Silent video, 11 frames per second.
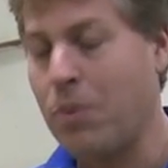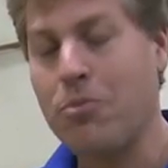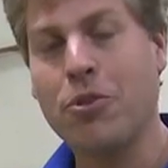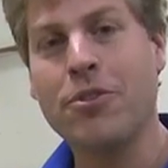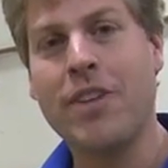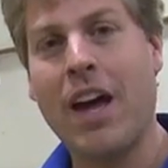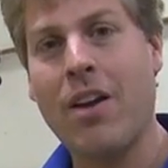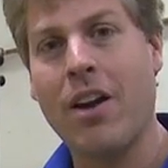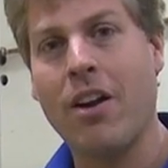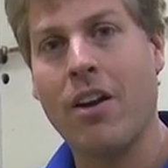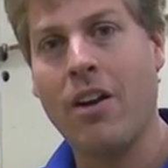crews down
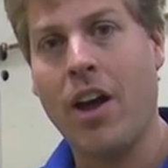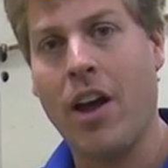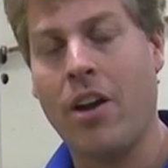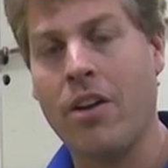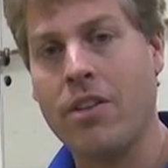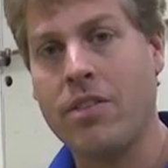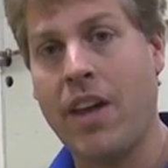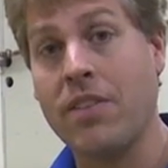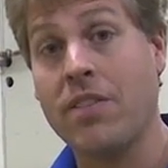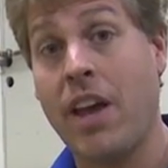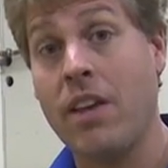at our
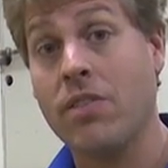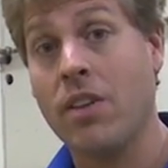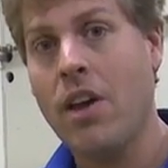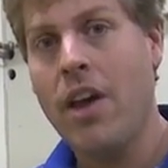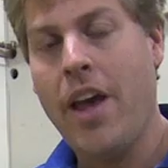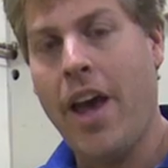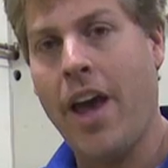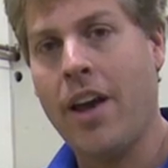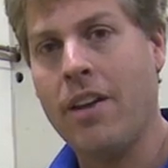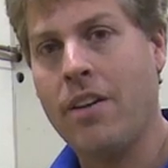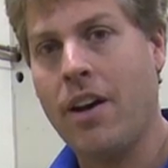test days,
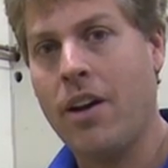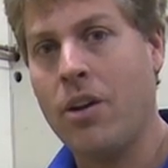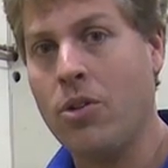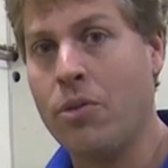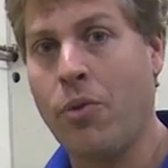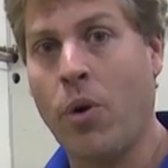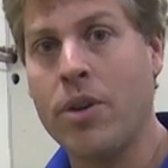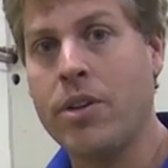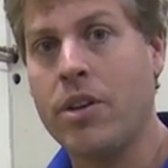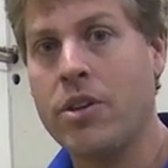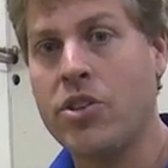and look forward
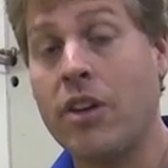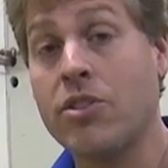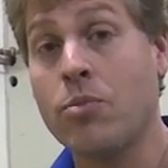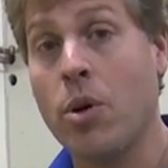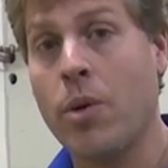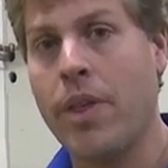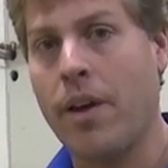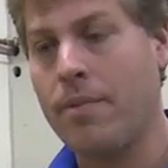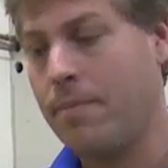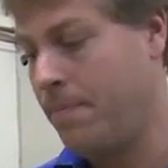to sharing some more with you.